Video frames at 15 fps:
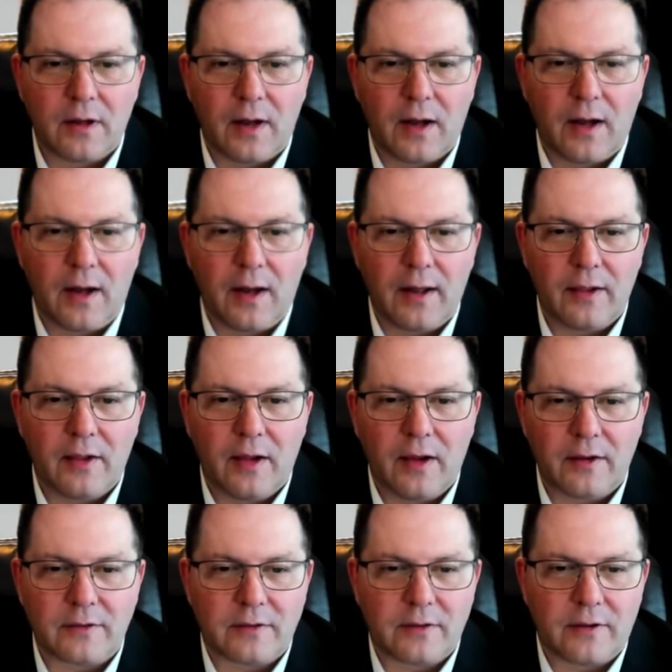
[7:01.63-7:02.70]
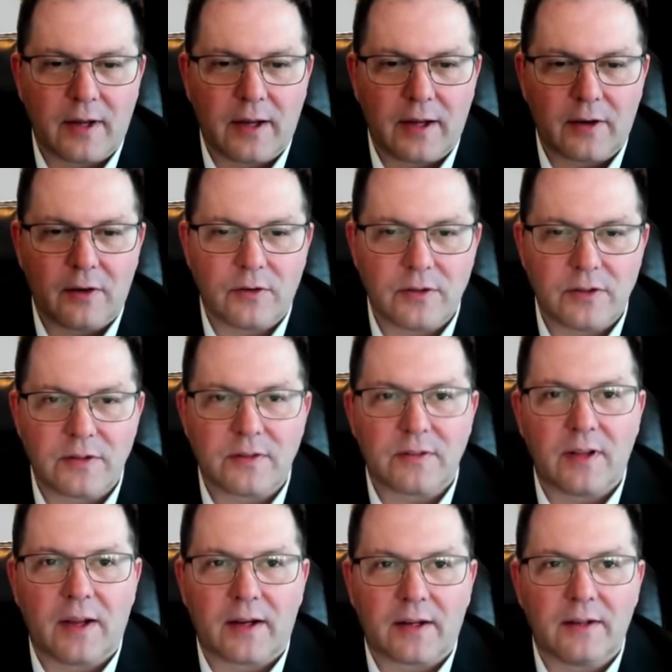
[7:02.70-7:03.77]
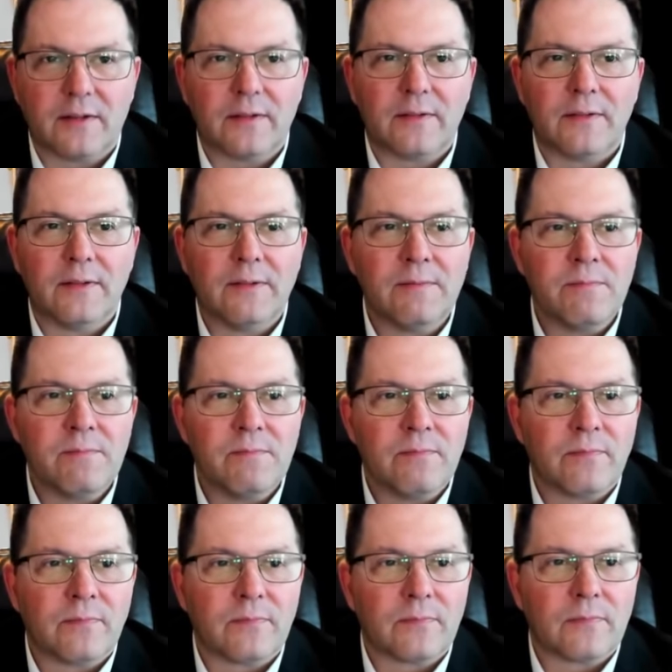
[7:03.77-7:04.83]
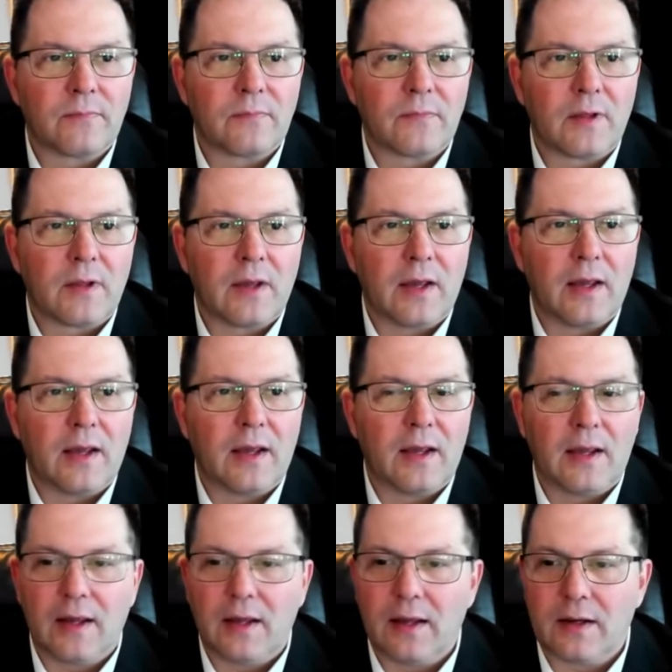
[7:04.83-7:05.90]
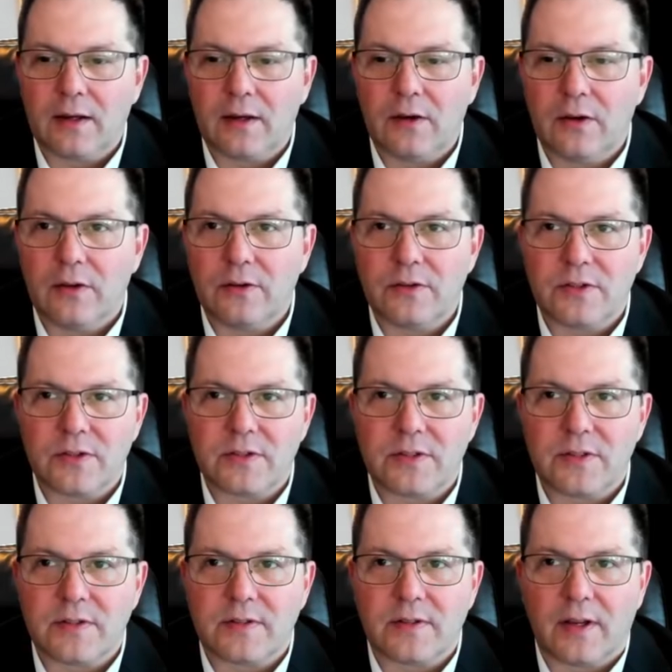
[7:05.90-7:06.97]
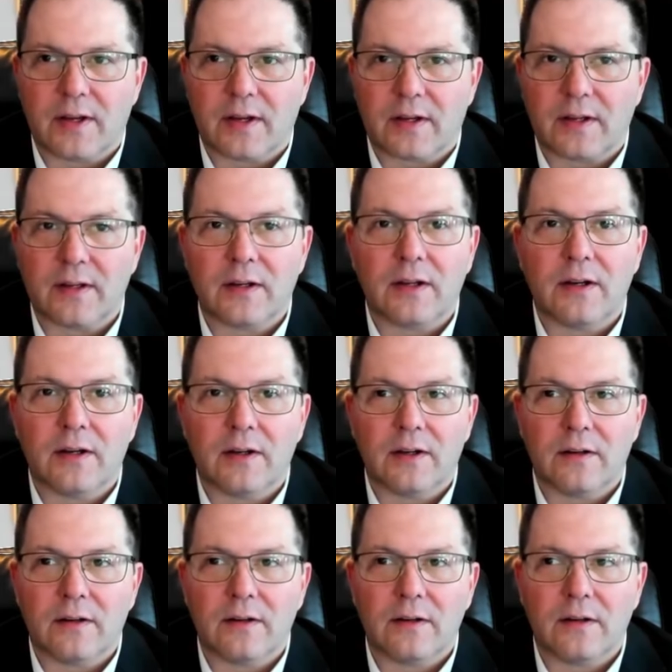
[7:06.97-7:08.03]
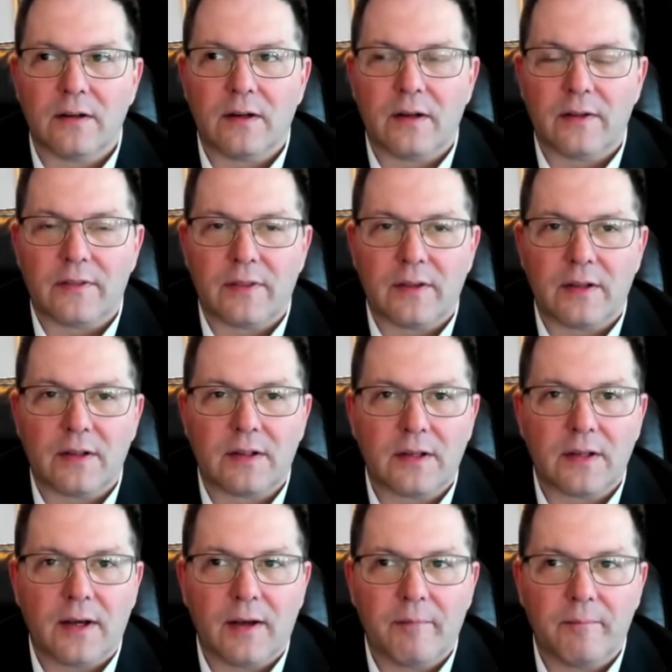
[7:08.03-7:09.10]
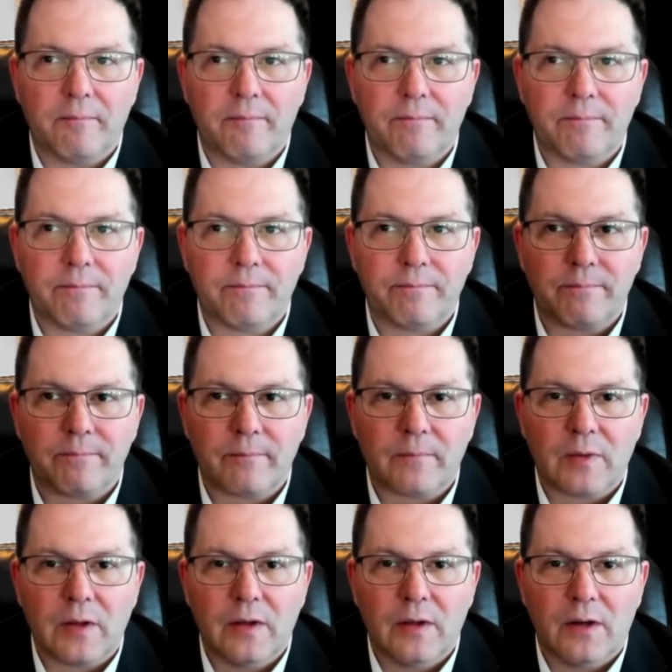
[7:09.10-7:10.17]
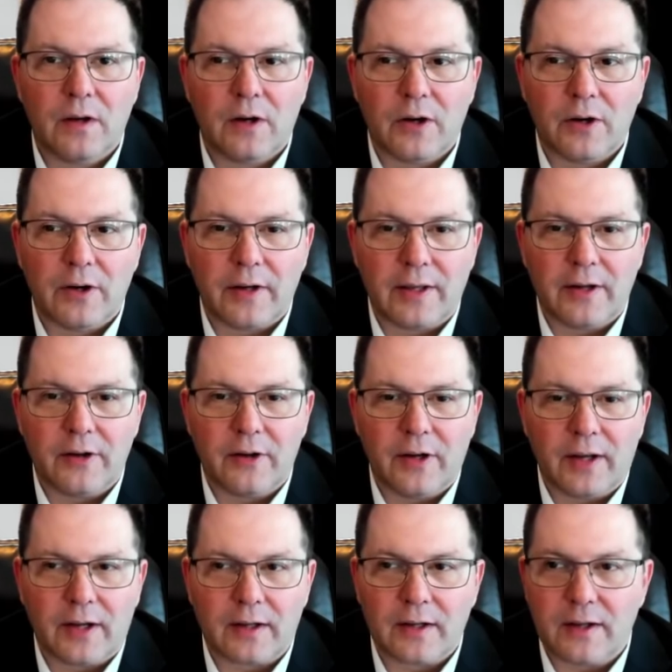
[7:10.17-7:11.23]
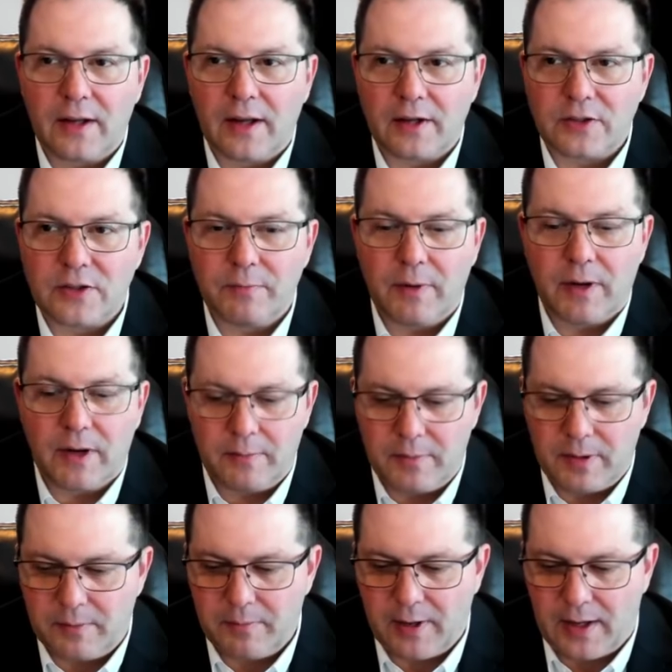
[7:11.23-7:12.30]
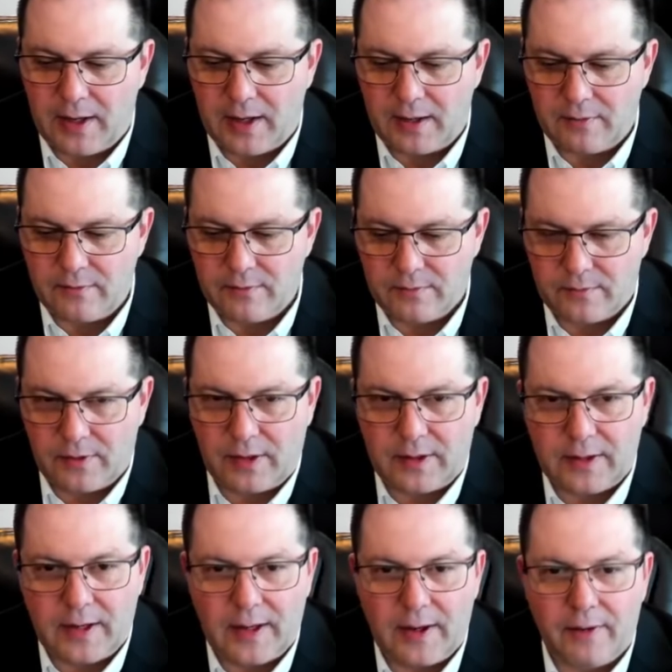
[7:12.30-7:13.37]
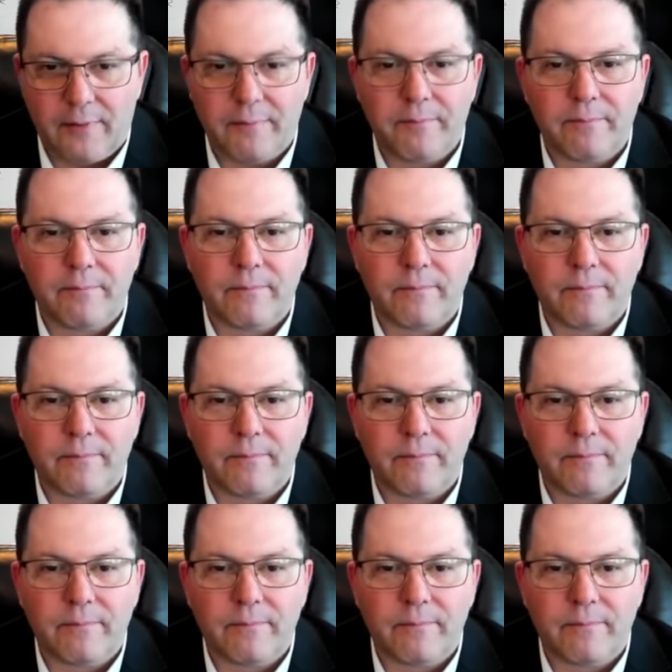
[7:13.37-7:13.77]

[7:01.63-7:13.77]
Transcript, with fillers: I lost her. Hang on just a second. Hang on just a second here. I think um, her internet connection might be bad right now.